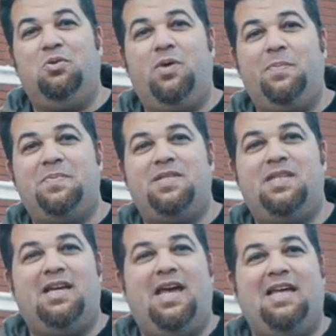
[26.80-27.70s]

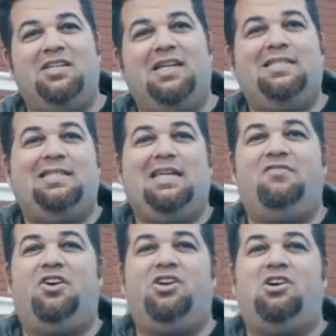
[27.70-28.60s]
Whips. As you can see,
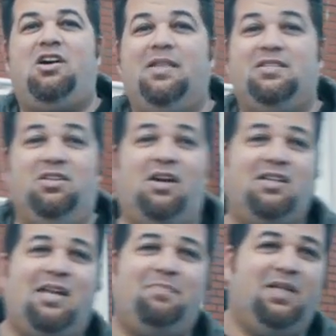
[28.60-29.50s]
I've got a car that's
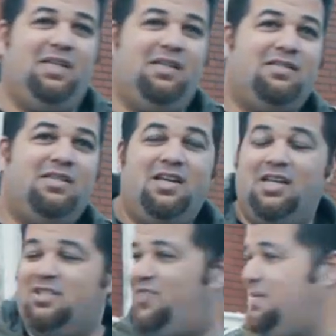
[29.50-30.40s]
not Japanese,
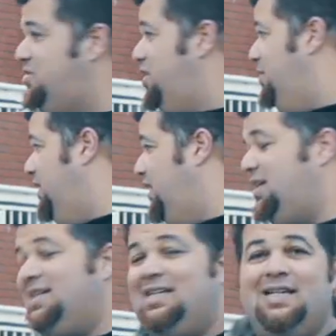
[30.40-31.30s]
it's from
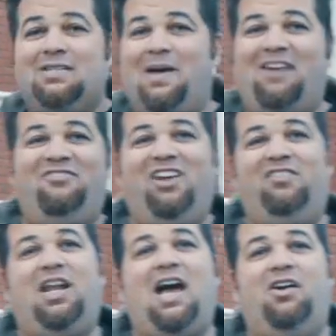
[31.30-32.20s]
Germany. It's my
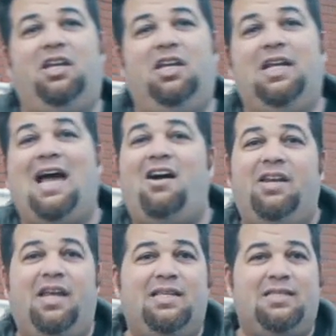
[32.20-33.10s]
favorite Audi, an
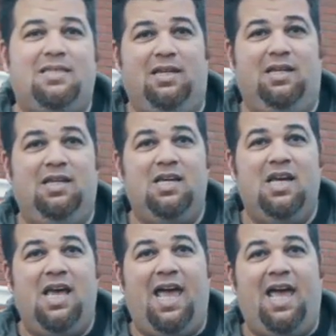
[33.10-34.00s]
Audi S3,
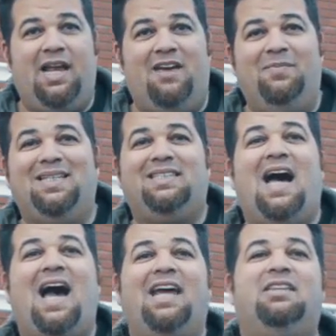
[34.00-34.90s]
and I've been
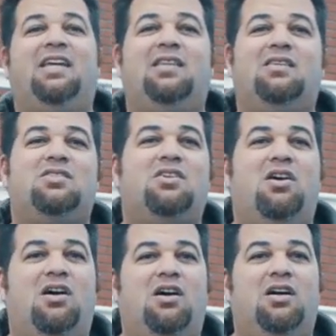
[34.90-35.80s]
dying to get this
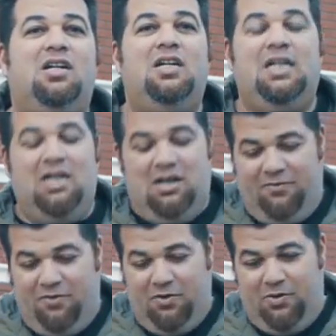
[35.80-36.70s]
car
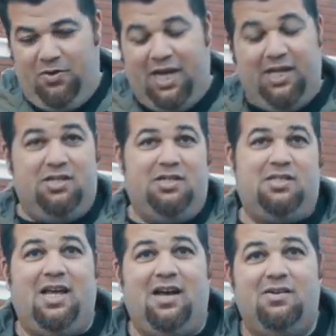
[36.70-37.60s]
for ages now.